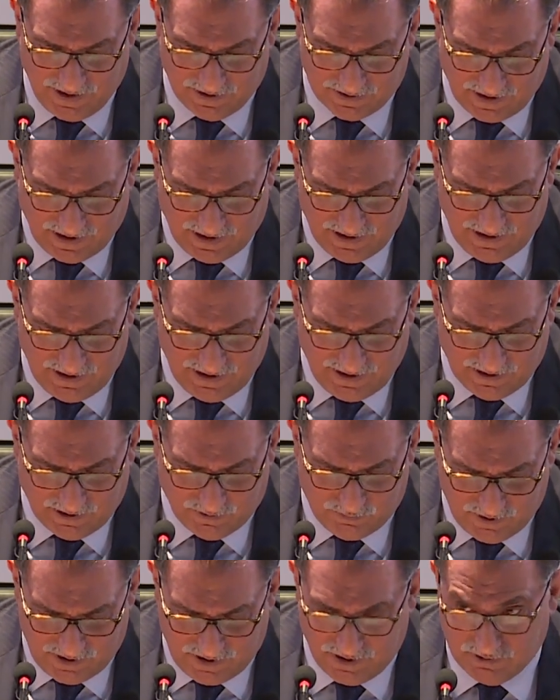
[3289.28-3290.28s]
Now,
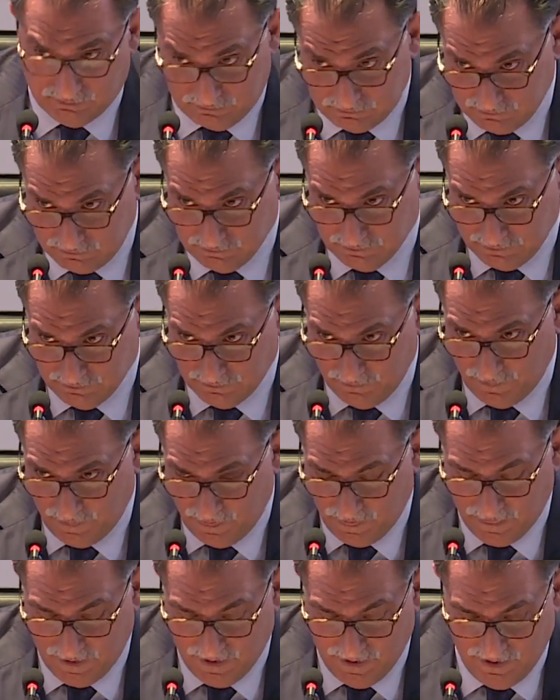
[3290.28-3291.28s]
so
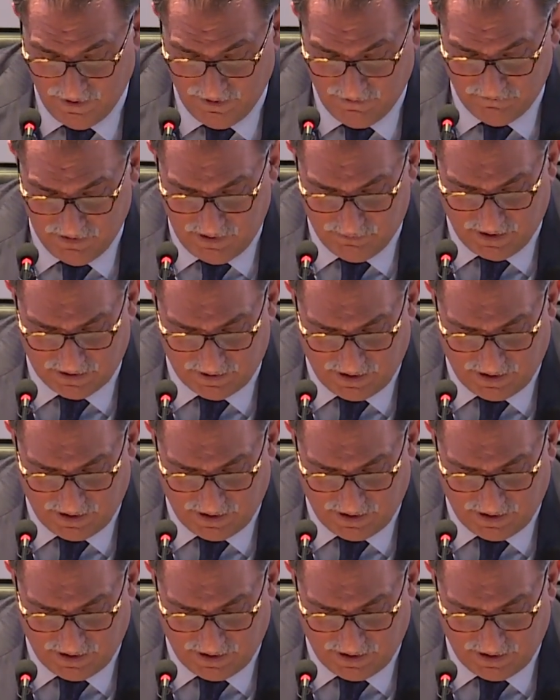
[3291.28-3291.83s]
far as